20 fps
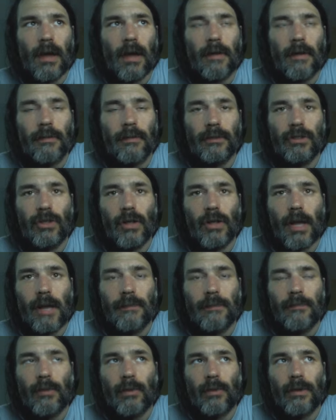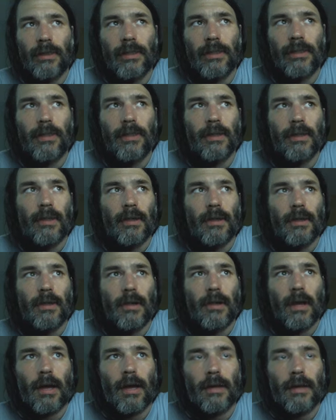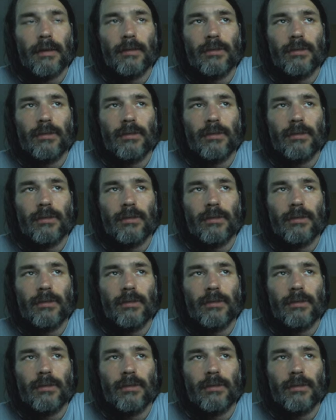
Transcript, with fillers: a July 4th uh,